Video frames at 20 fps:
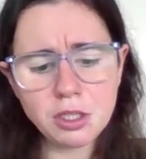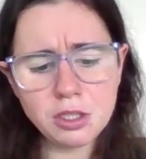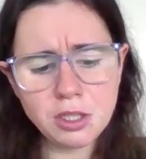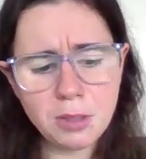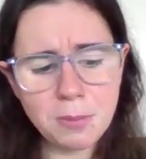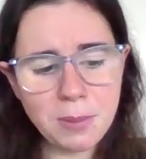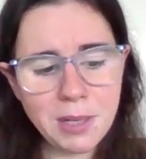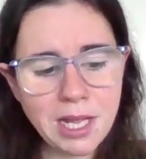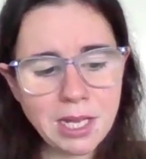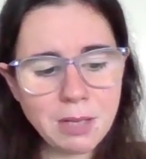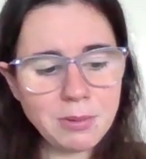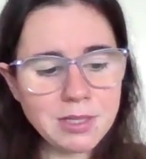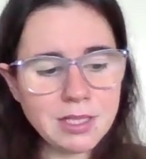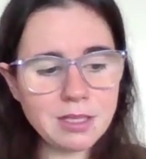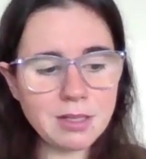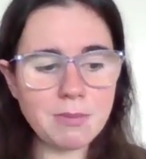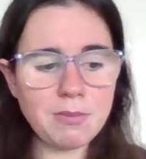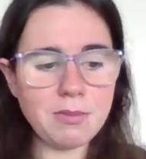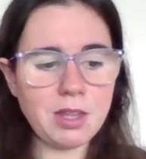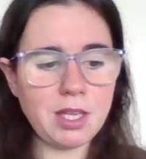So play
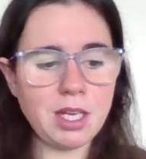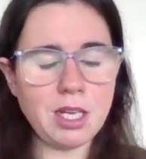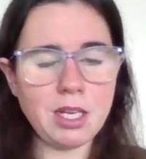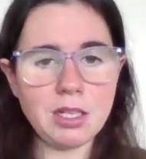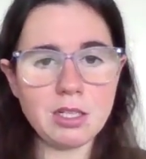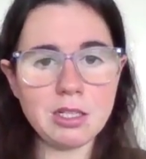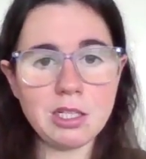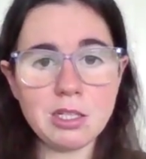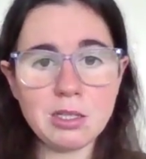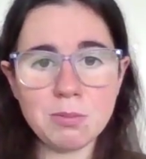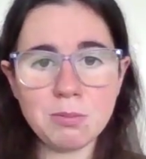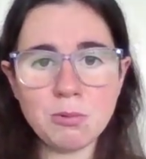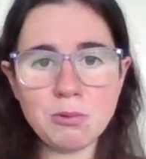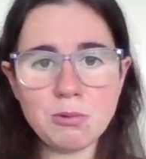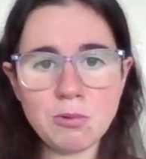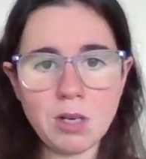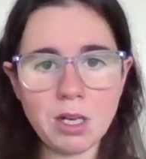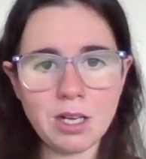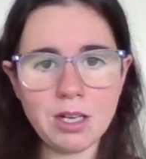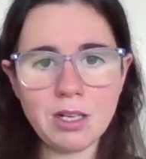with something
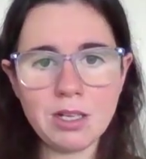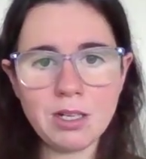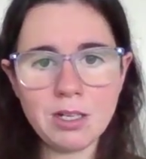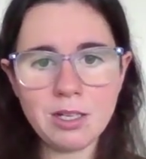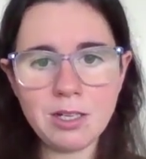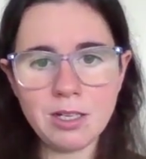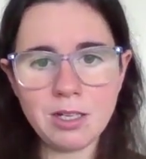smaller,